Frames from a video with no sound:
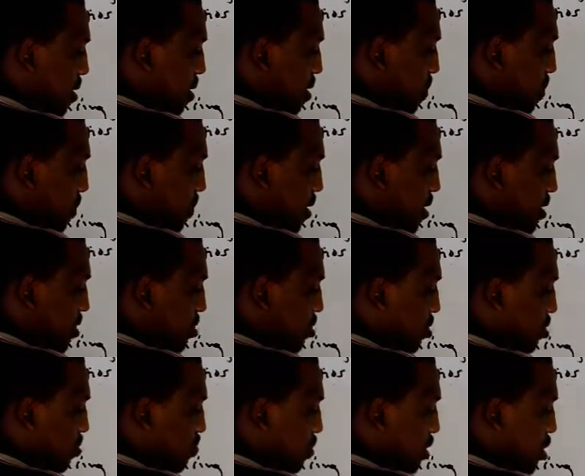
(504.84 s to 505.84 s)
by
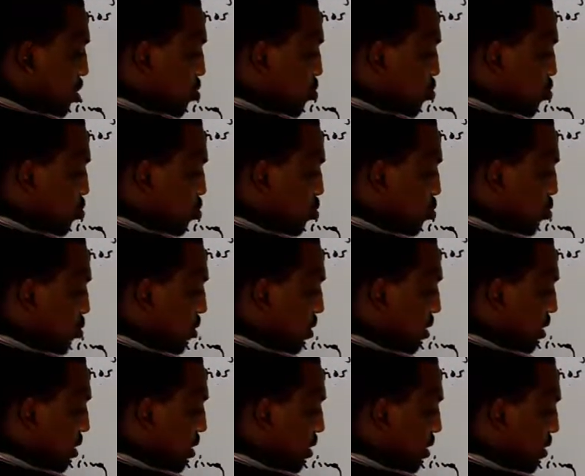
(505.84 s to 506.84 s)
2
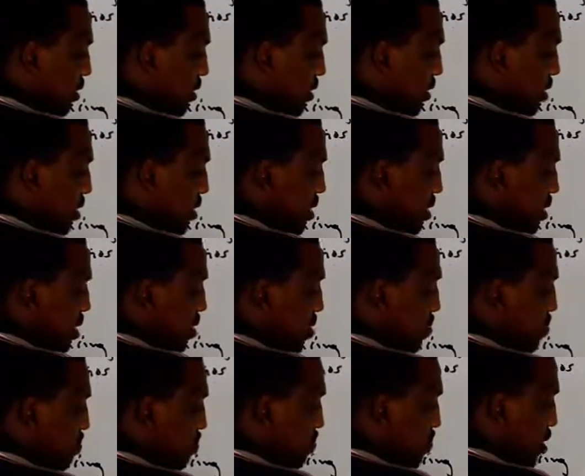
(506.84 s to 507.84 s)
6
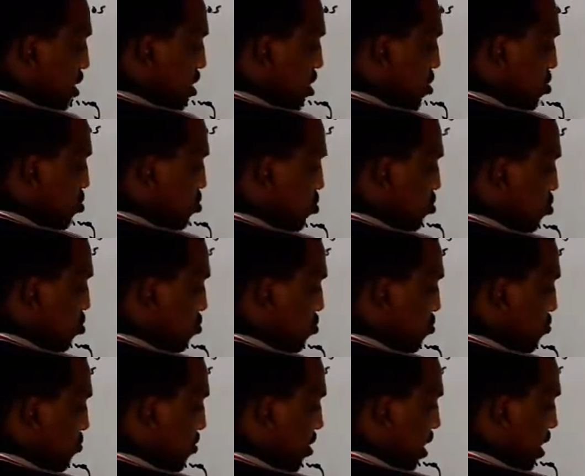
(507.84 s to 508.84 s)
by 2
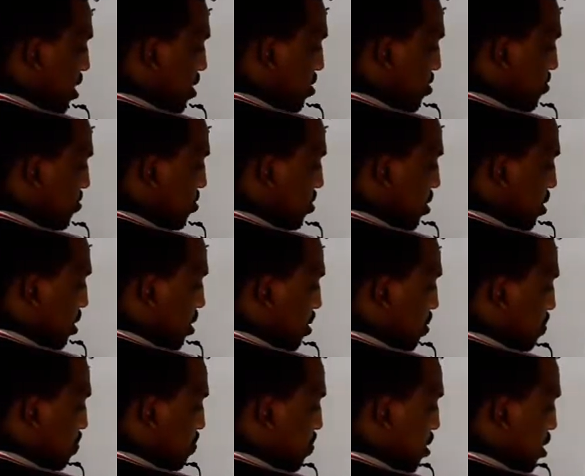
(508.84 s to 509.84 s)
5
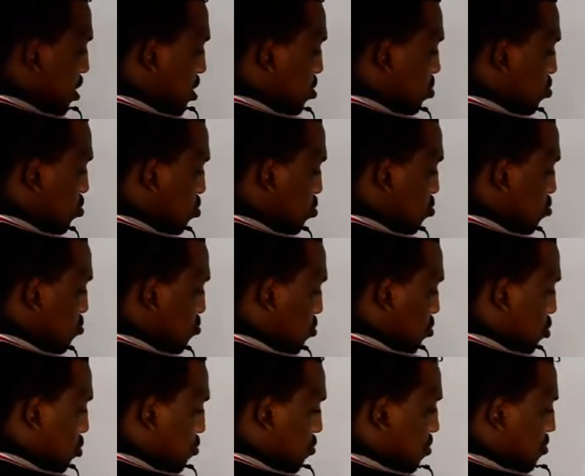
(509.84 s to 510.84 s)
by 2
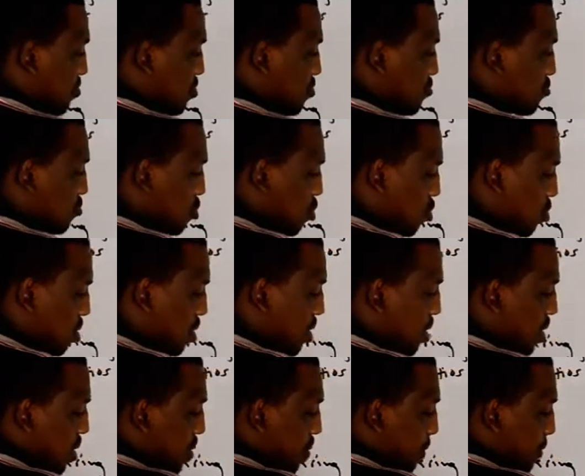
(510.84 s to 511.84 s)
4 54
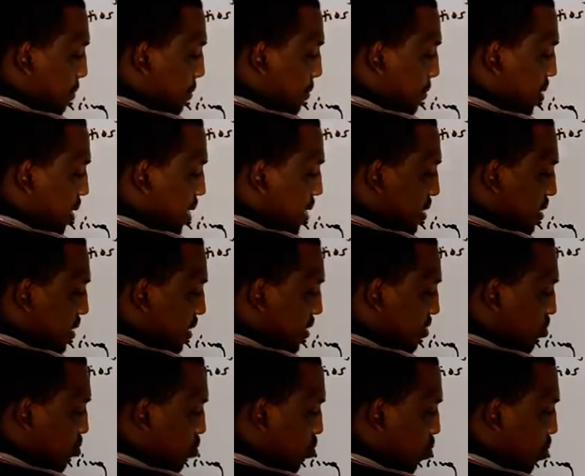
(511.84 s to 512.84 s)
by
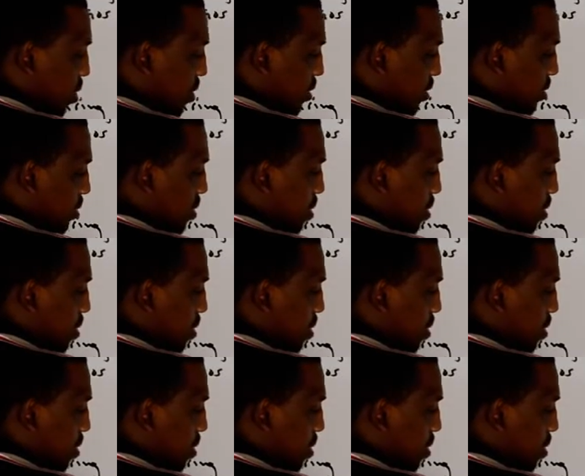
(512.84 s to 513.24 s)
6 1